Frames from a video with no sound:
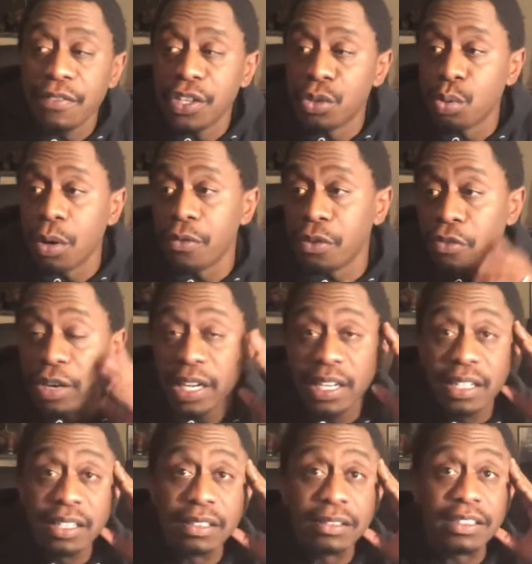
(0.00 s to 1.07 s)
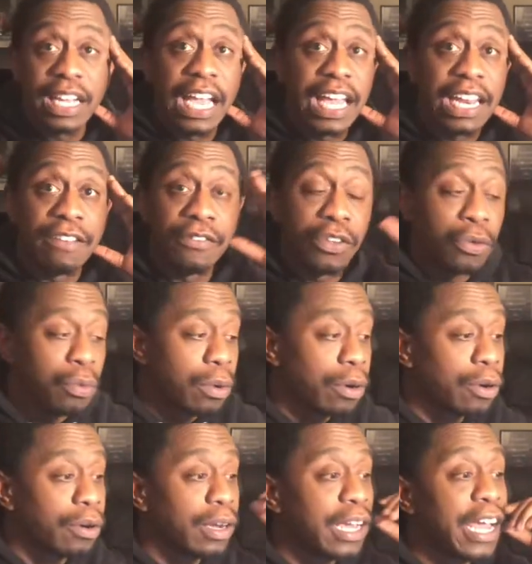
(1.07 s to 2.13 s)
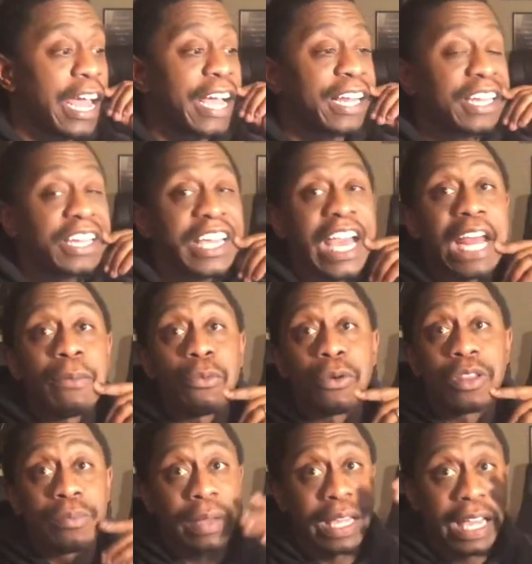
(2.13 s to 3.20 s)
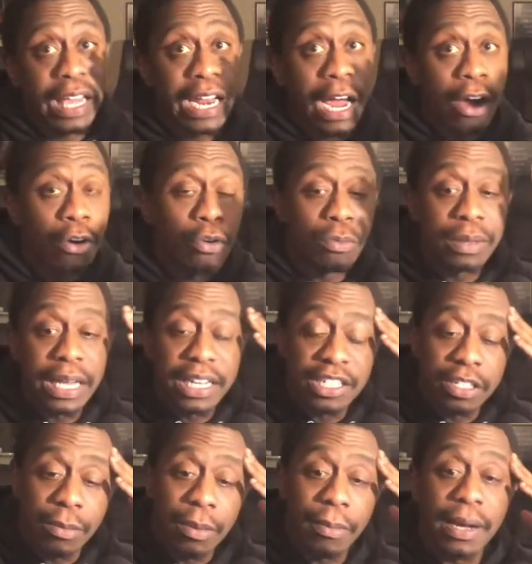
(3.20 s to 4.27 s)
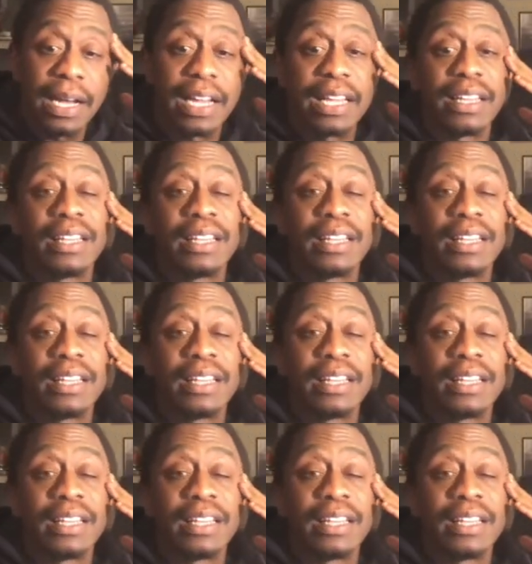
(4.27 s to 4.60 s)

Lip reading: or 12th grade. And if you were at Glen Academy with me, and I hope that some of my